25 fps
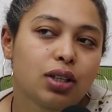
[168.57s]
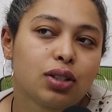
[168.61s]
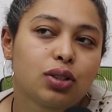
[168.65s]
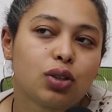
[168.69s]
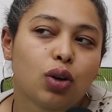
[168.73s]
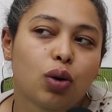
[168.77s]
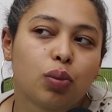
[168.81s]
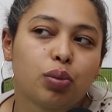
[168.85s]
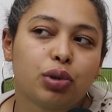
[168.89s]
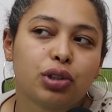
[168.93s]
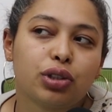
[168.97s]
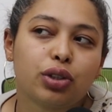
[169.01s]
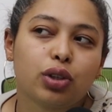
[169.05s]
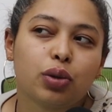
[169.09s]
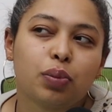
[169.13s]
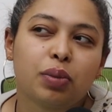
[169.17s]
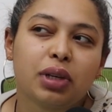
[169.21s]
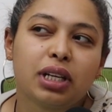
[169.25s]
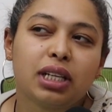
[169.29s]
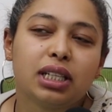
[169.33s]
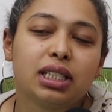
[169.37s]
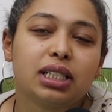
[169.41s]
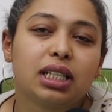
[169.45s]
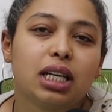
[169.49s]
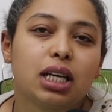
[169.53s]
So brittle
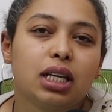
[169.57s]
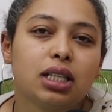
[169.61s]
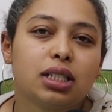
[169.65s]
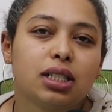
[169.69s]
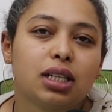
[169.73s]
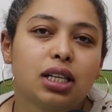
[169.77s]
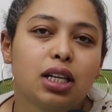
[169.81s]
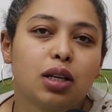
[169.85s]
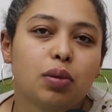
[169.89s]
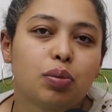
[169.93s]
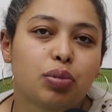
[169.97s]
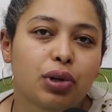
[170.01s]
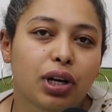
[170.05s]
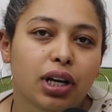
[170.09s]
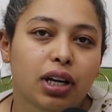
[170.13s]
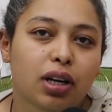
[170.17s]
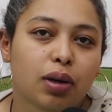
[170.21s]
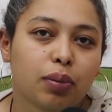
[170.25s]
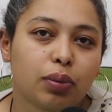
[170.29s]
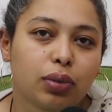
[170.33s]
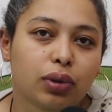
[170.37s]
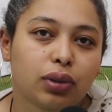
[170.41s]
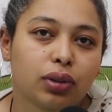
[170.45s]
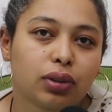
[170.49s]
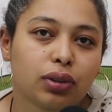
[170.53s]
means easily
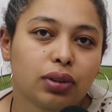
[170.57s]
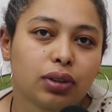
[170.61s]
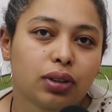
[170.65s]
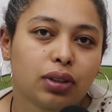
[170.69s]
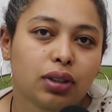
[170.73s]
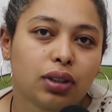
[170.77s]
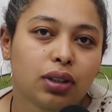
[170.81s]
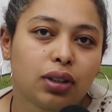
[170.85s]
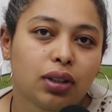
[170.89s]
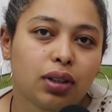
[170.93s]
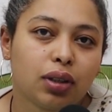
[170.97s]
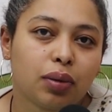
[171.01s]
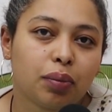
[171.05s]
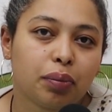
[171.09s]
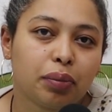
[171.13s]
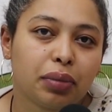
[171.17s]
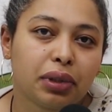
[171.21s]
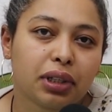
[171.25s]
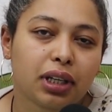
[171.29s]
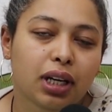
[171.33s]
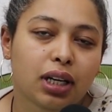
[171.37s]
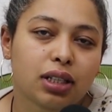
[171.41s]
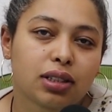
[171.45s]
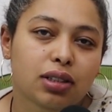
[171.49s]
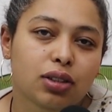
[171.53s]
breakable
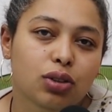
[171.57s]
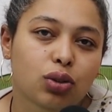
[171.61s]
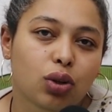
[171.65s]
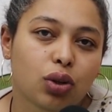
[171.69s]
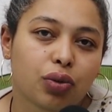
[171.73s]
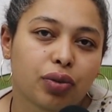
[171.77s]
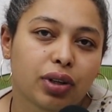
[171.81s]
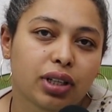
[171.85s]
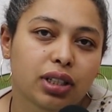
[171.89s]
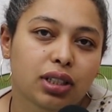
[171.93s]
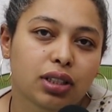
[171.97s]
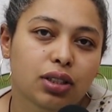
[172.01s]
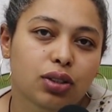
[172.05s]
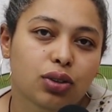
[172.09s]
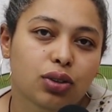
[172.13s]
because it's already